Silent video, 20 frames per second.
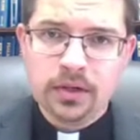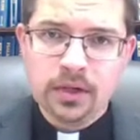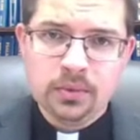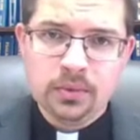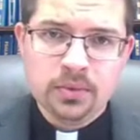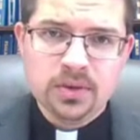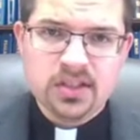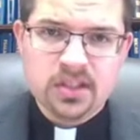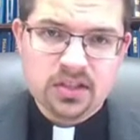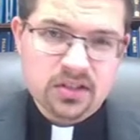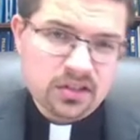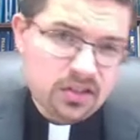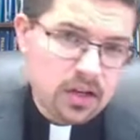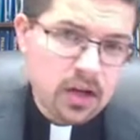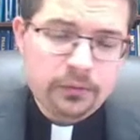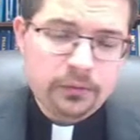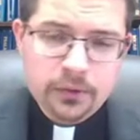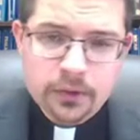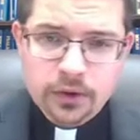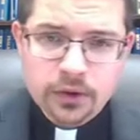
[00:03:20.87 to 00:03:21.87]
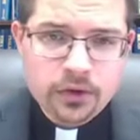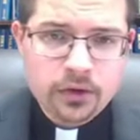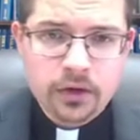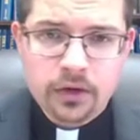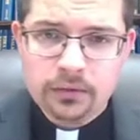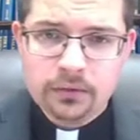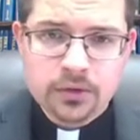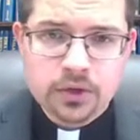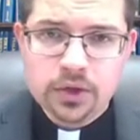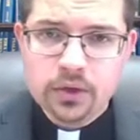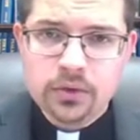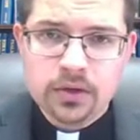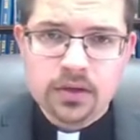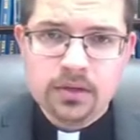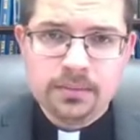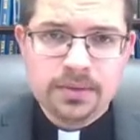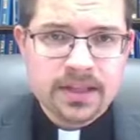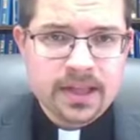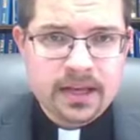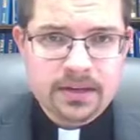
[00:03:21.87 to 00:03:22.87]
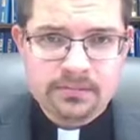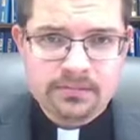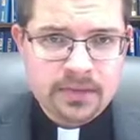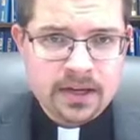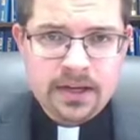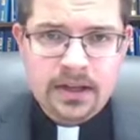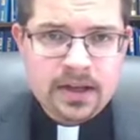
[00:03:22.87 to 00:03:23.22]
He was governor of Judah, but that